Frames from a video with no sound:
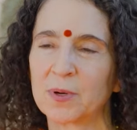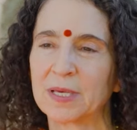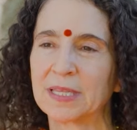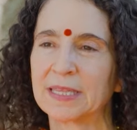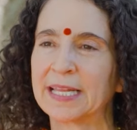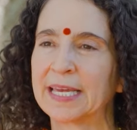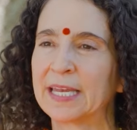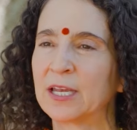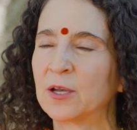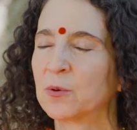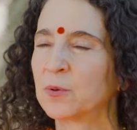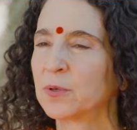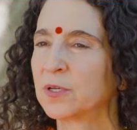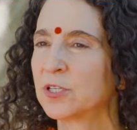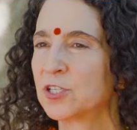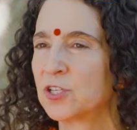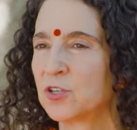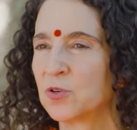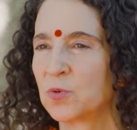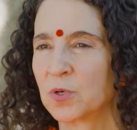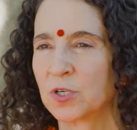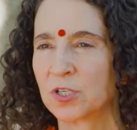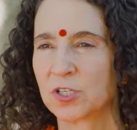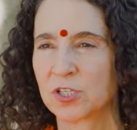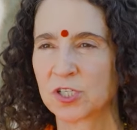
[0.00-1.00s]
what language
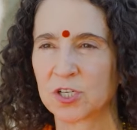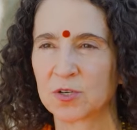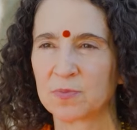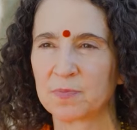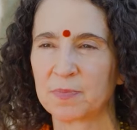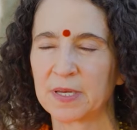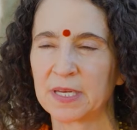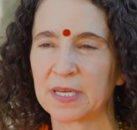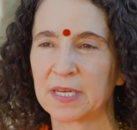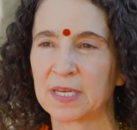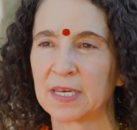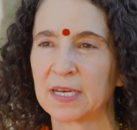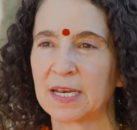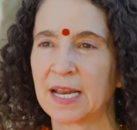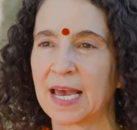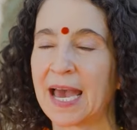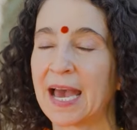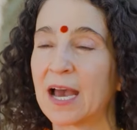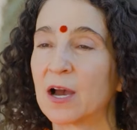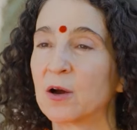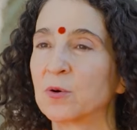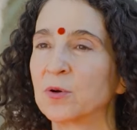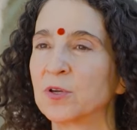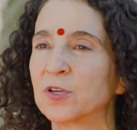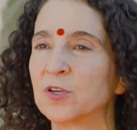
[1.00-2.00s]
you worship in,
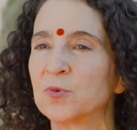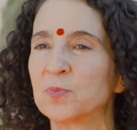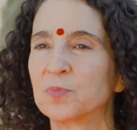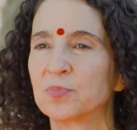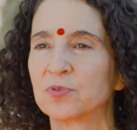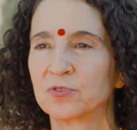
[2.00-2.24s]
how you